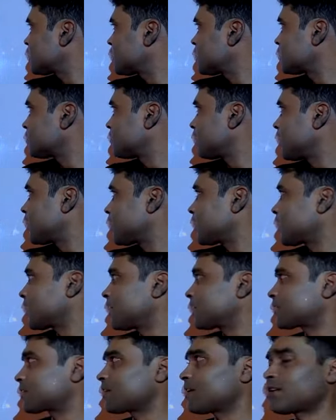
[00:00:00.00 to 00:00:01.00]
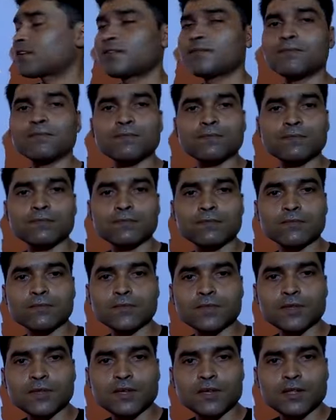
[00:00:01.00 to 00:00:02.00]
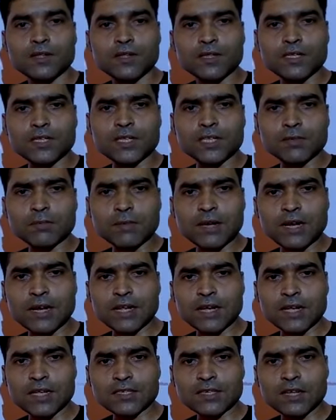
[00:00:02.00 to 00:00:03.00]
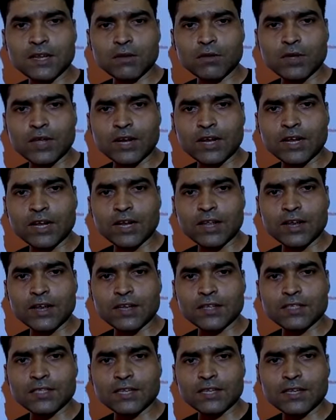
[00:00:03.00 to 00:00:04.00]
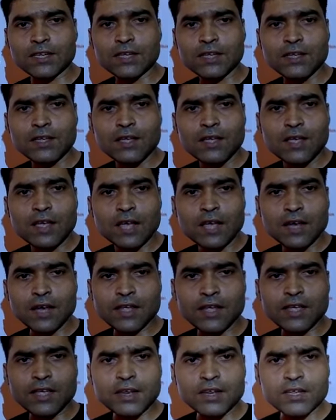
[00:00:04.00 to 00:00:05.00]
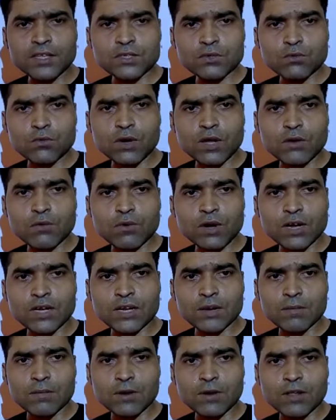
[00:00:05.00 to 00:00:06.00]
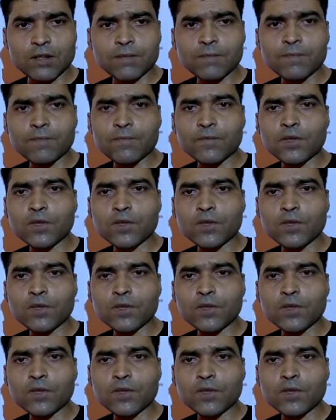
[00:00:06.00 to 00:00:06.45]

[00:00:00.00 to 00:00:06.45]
is Madagascar. This is Madagascar, you can clearly see. And here is one water body